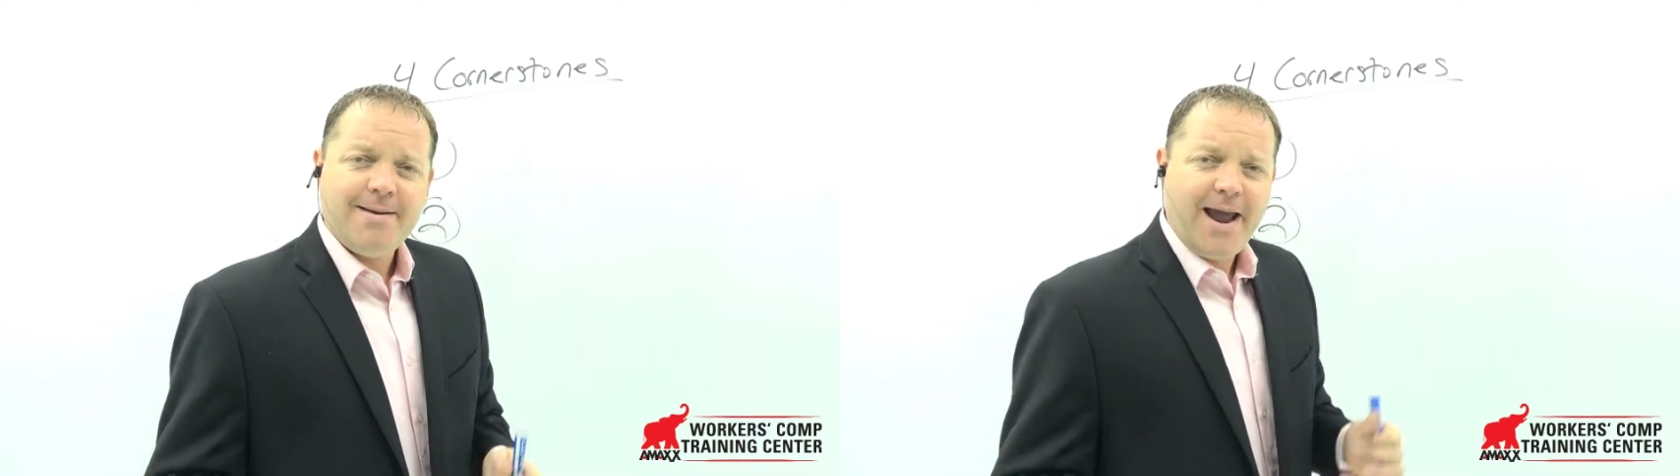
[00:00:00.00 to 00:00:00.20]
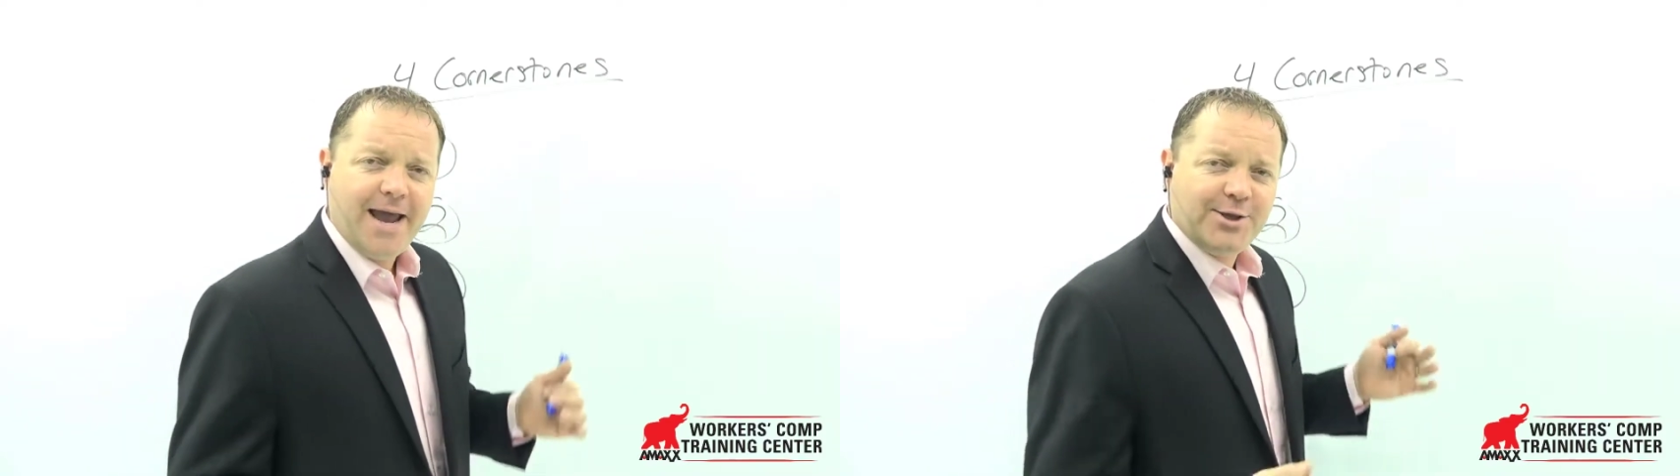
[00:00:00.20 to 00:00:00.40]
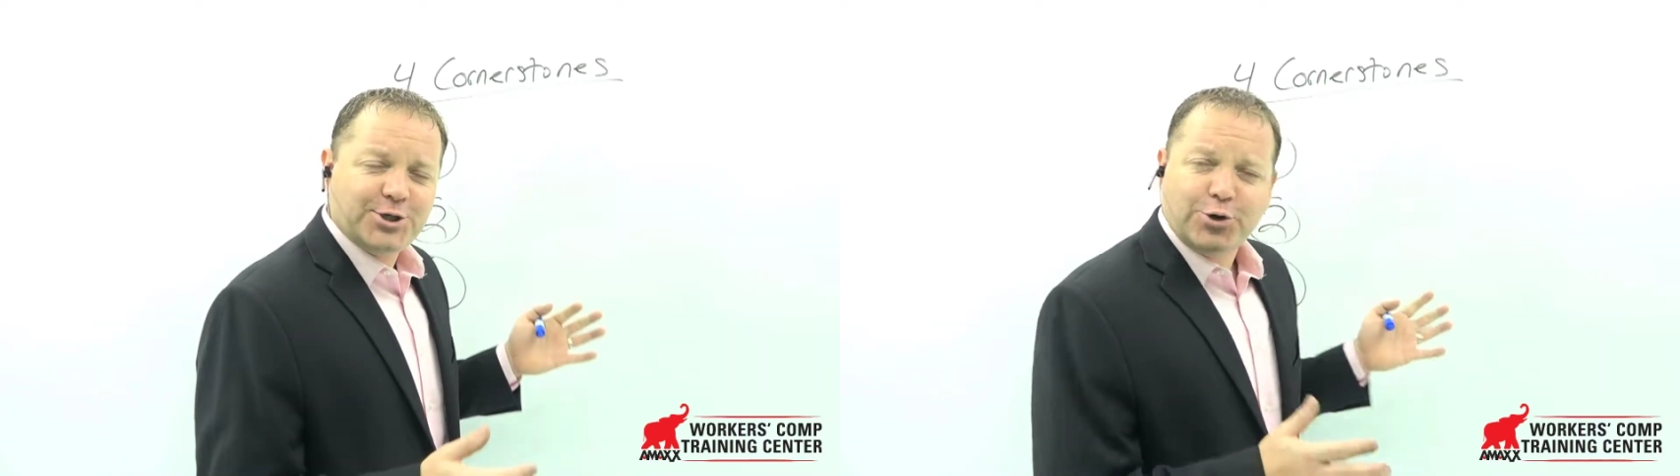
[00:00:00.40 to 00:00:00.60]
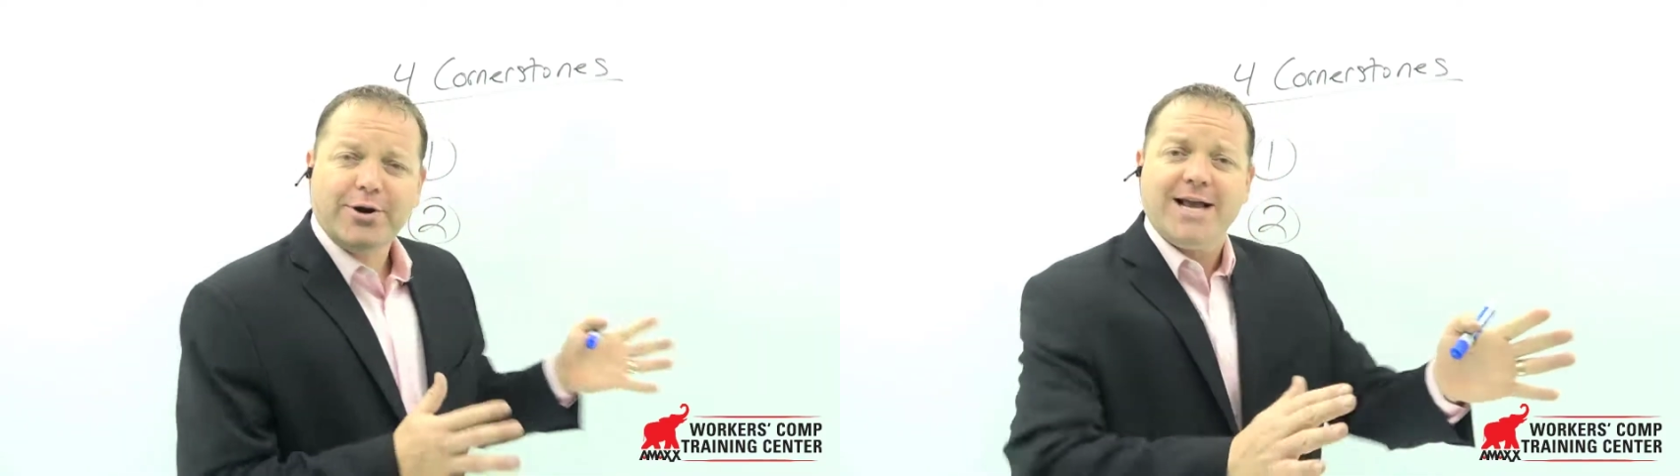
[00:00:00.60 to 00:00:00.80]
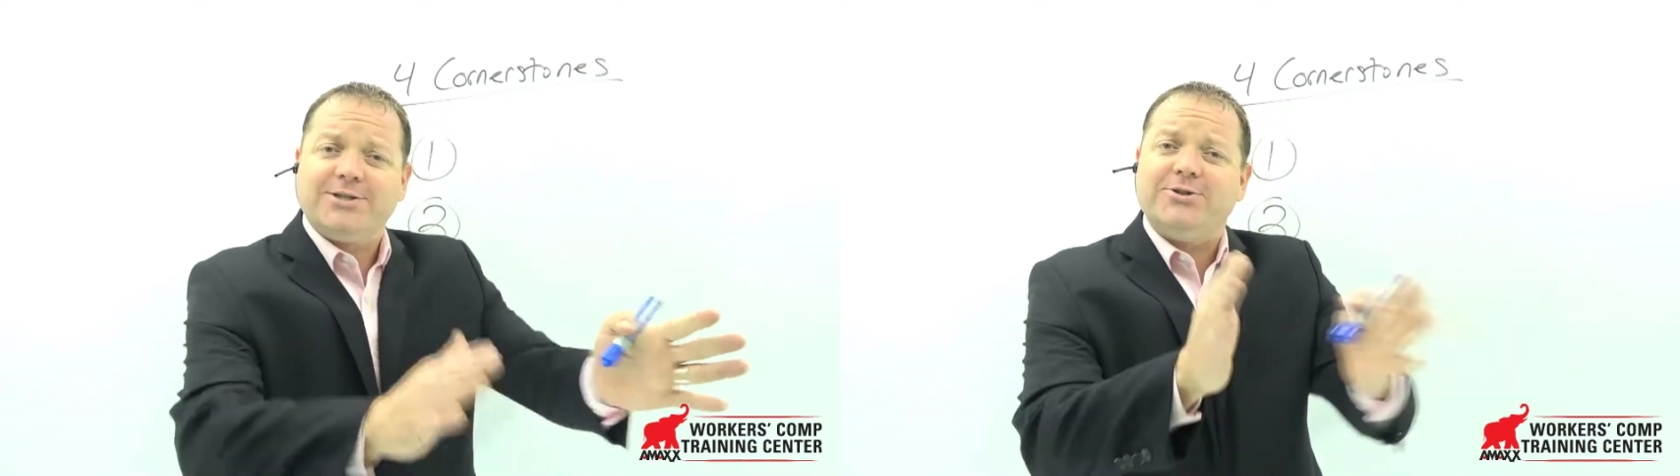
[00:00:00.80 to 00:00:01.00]
And the short
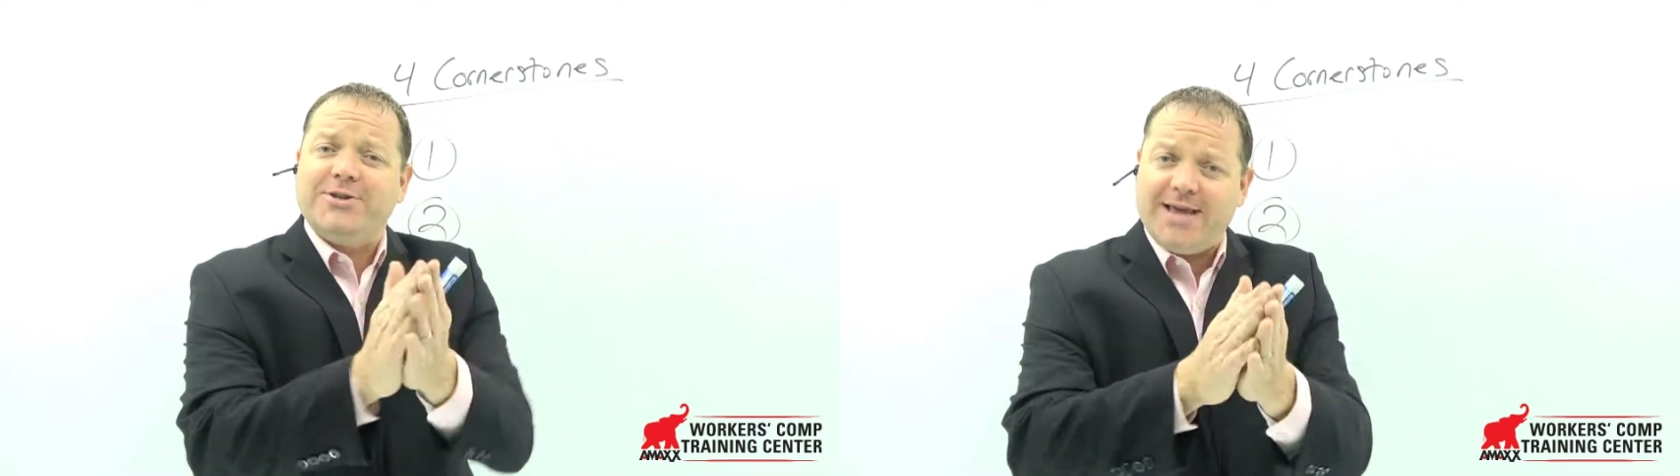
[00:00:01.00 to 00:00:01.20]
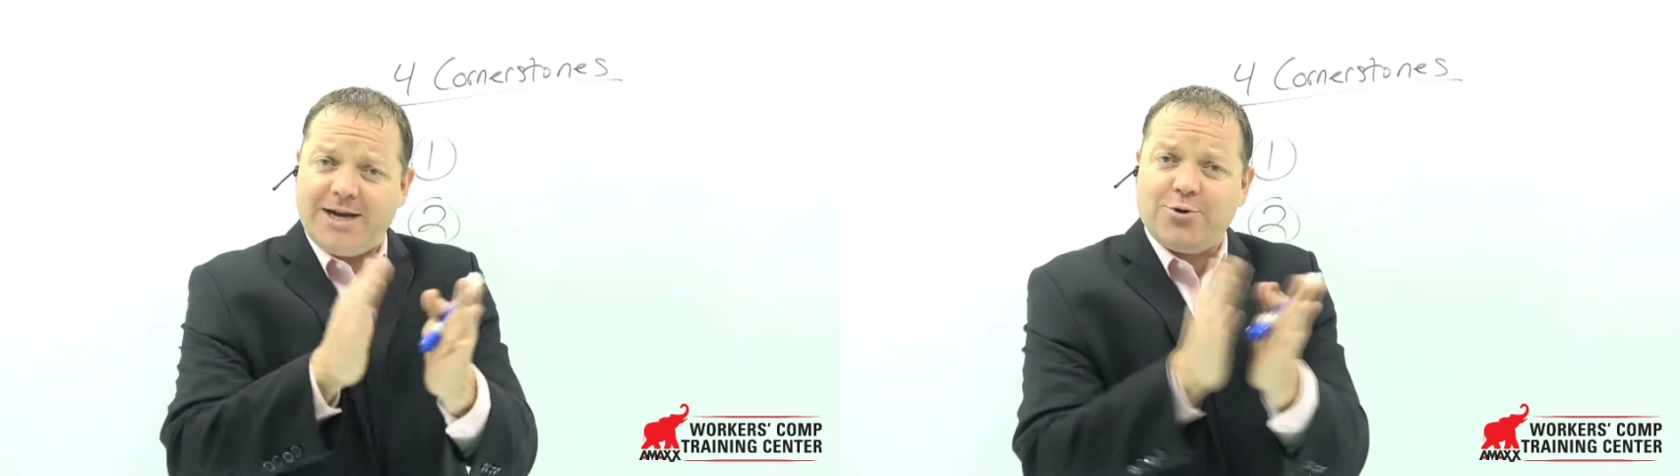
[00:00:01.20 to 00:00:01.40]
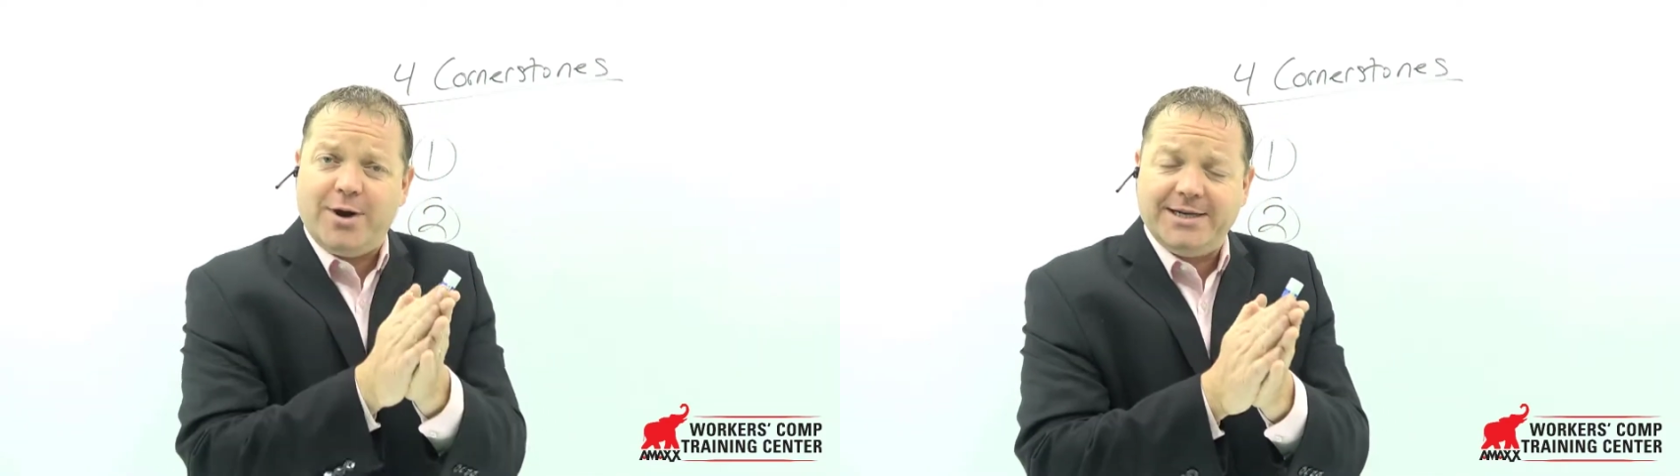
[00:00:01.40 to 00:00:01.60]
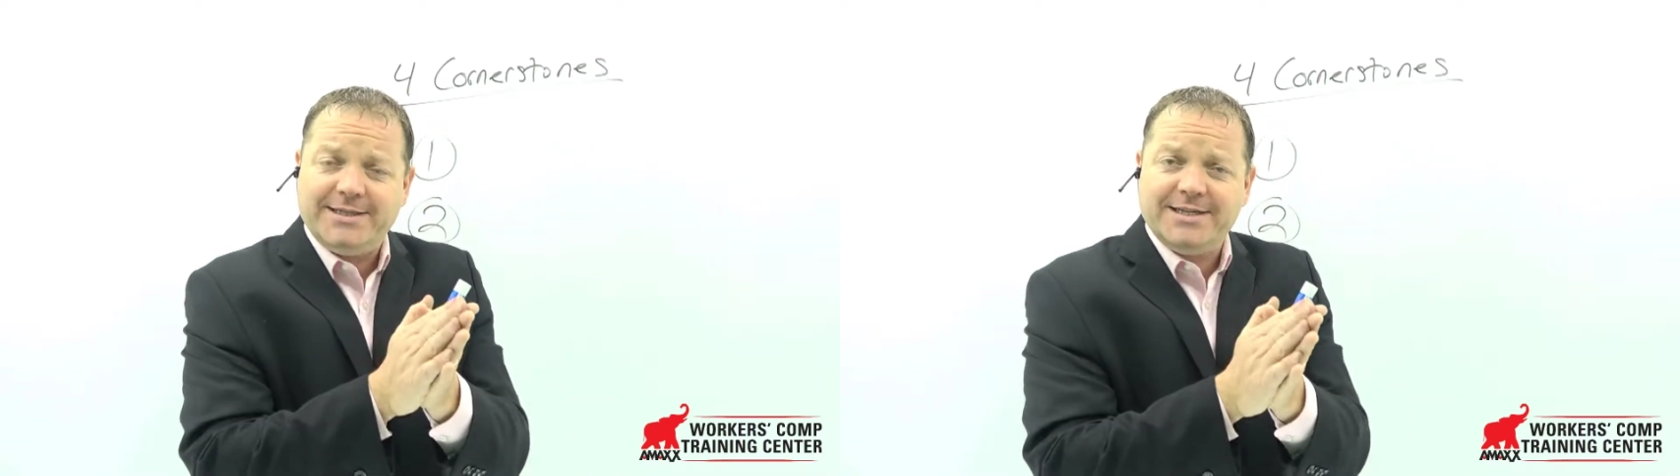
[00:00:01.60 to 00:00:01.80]
answer to that question